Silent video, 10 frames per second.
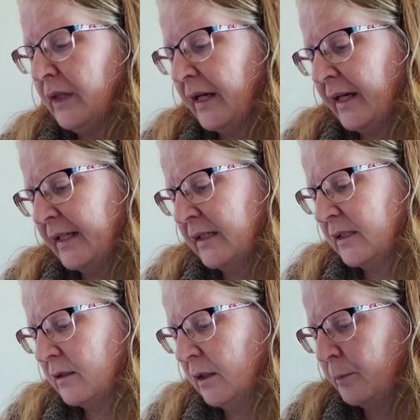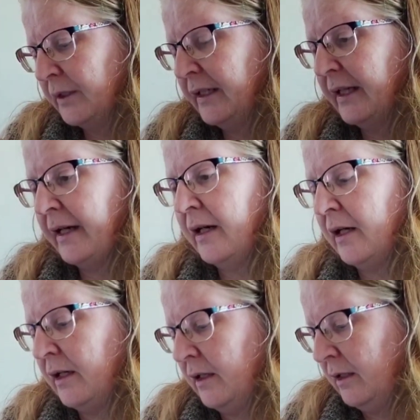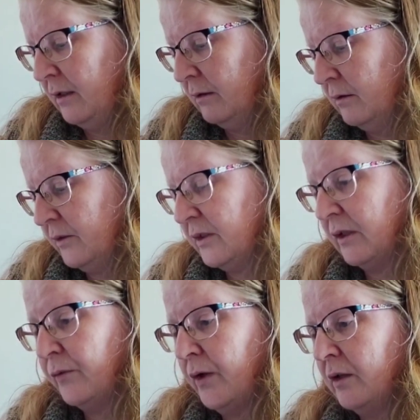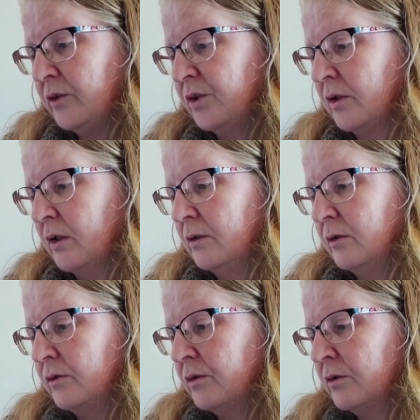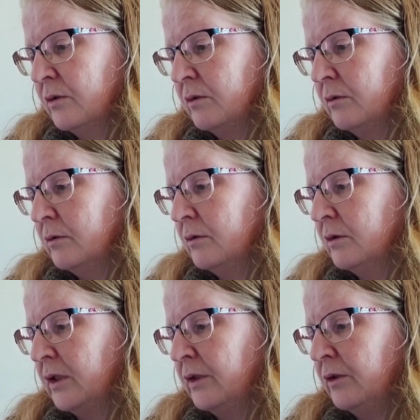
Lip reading: and applique stuff onto those. They're